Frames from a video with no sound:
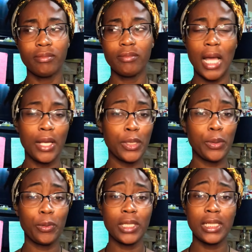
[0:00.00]
I don't know
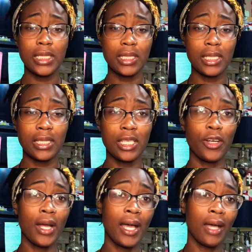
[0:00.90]
what it is this
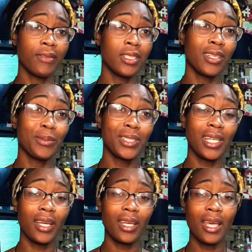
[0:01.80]
year. I have to double
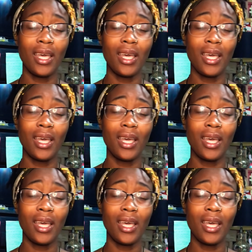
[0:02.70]
check.